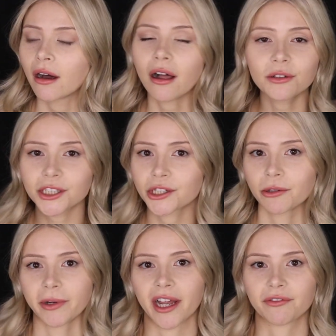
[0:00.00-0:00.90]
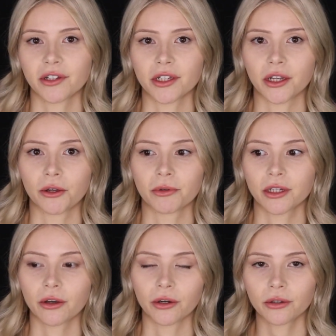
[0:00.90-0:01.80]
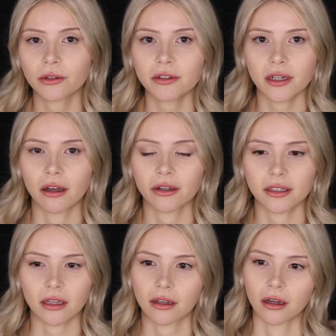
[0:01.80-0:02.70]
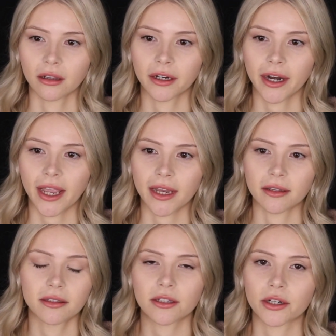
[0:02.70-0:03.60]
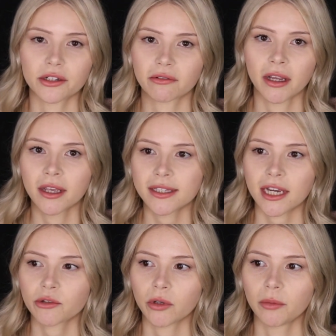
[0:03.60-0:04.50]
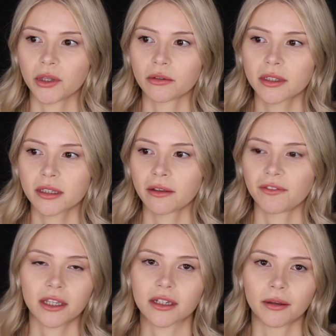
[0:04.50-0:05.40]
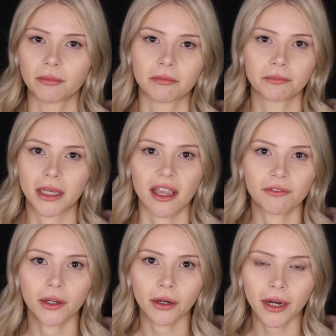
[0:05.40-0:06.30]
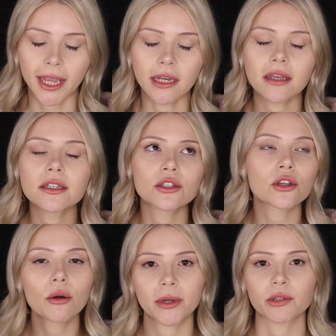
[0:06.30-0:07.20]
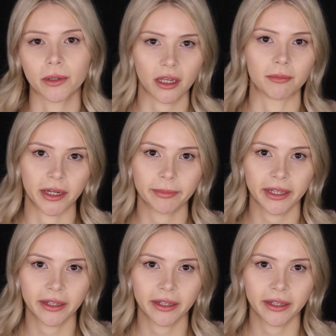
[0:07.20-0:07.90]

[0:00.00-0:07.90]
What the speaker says: All Richard would have to do was go to Google Scholar and search sexual abuse victim behavior, and so much would come up.